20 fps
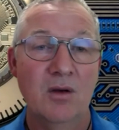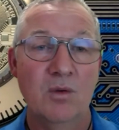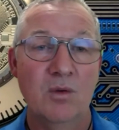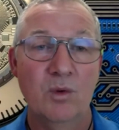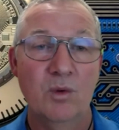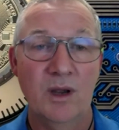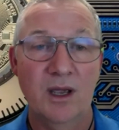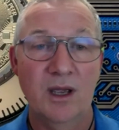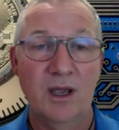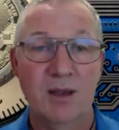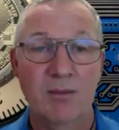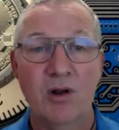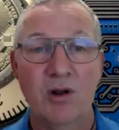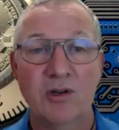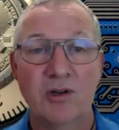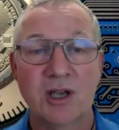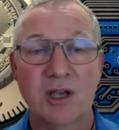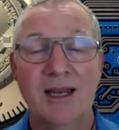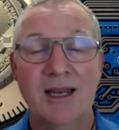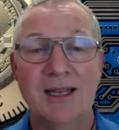where
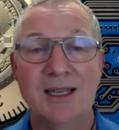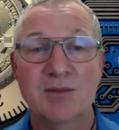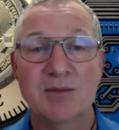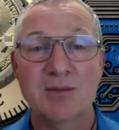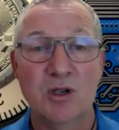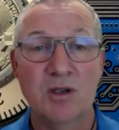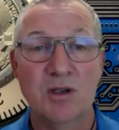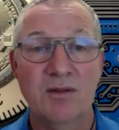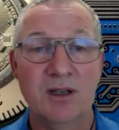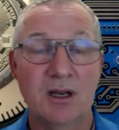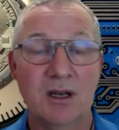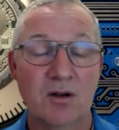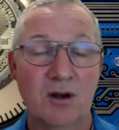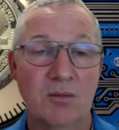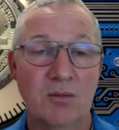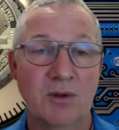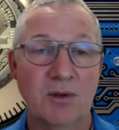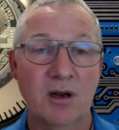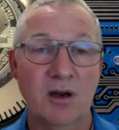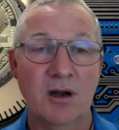blockchain is moving and
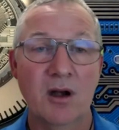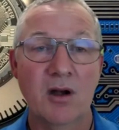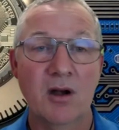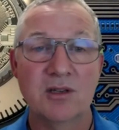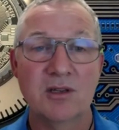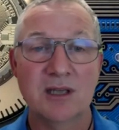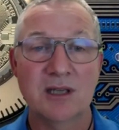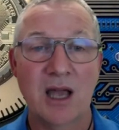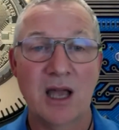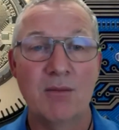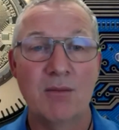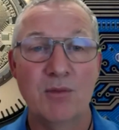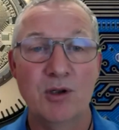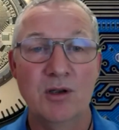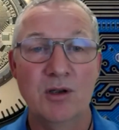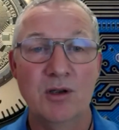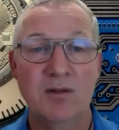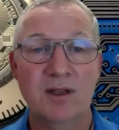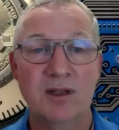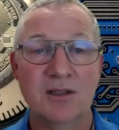cryptocurrencies are
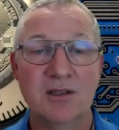moving.